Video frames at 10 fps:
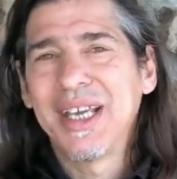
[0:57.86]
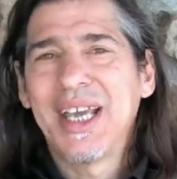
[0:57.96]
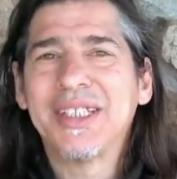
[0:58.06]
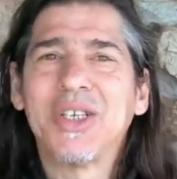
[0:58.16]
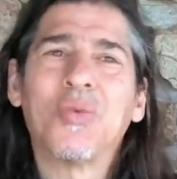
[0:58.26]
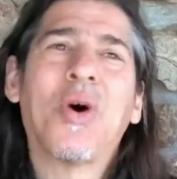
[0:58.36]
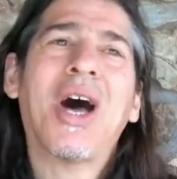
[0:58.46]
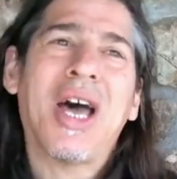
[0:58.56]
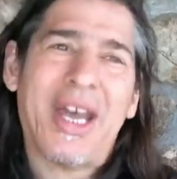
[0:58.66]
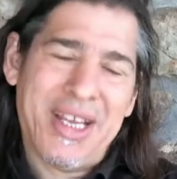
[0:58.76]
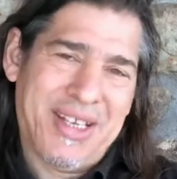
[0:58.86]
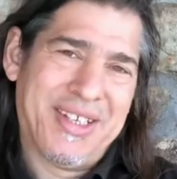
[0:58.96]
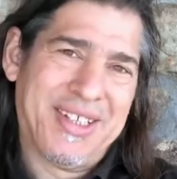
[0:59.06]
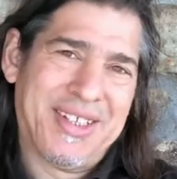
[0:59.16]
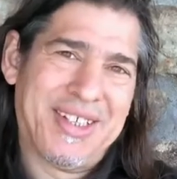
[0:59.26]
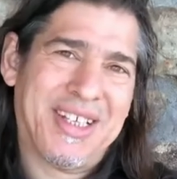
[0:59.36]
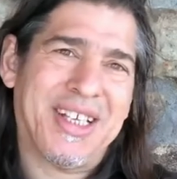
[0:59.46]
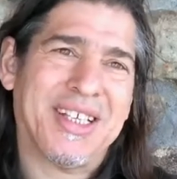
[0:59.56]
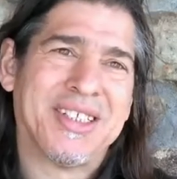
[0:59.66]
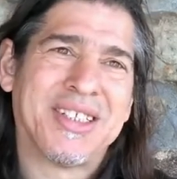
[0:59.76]
And so why
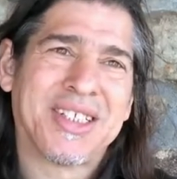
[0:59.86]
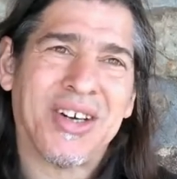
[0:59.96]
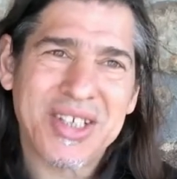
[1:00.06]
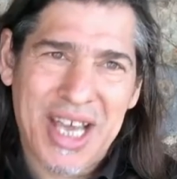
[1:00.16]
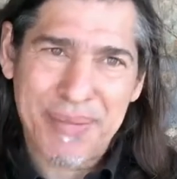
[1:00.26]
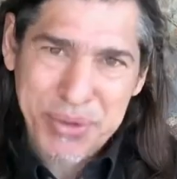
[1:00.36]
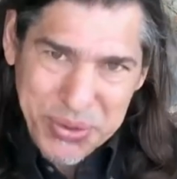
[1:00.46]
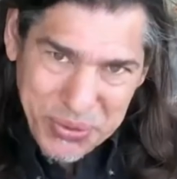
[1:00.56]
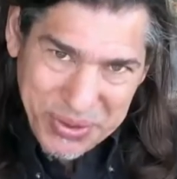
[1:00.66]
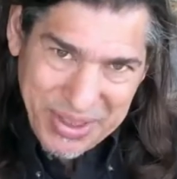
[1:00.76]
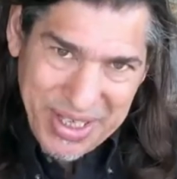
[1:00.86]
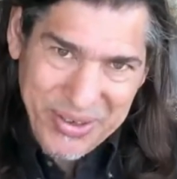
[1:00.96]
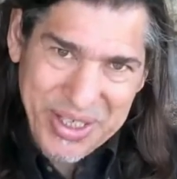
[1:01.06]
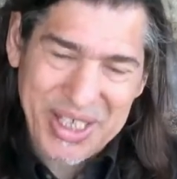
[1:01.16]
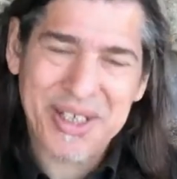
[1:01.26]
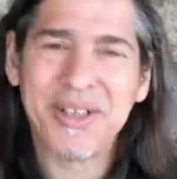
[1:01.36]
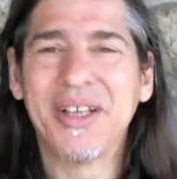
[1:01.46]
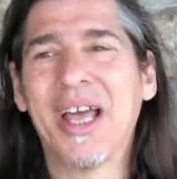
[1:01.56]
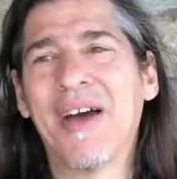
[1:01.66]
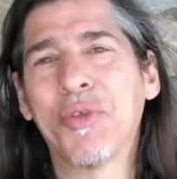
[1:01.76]
is Skullcap, Scutellaria,
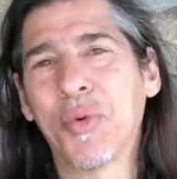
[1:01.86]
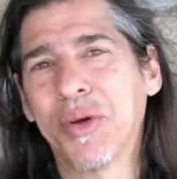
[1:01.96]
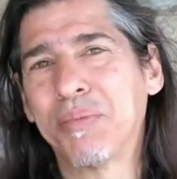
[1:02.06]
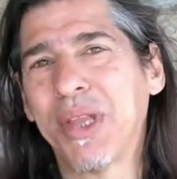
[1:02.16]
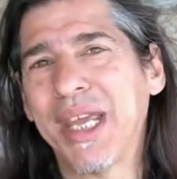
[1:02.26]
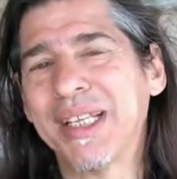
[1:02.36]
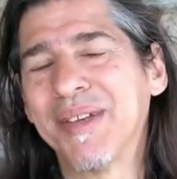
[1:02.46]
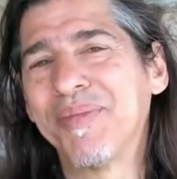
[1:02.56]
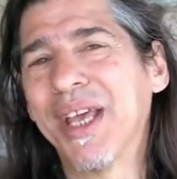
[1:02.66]
have the word plate?